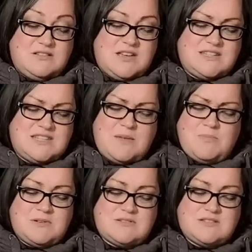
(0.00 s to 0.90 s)
a
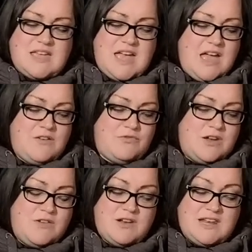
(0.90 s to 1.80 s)
deep and
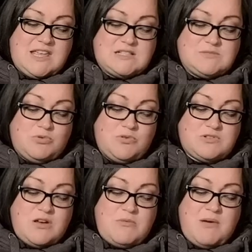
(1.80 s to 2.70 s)
carefree release
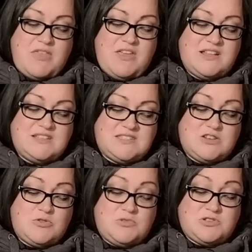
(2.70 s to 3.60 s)
brought on by the
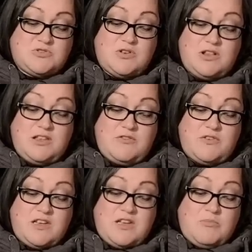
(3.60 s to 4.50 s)
considerable struggle of
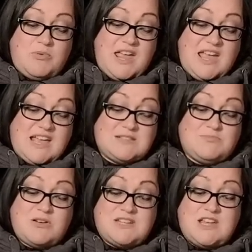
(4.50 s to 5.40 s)
bringing his
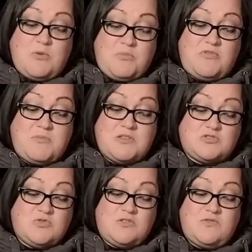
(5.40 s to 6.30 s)
body up from the
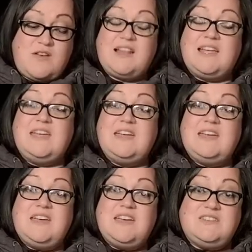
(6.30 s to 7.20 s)
Jordan Valley
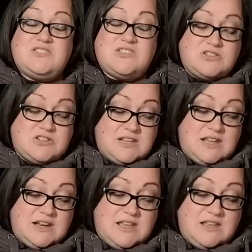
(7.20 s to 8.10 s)
into the
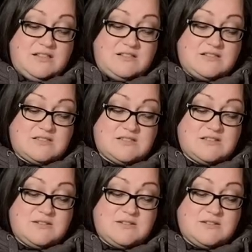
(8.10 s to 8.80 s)
Judean hills.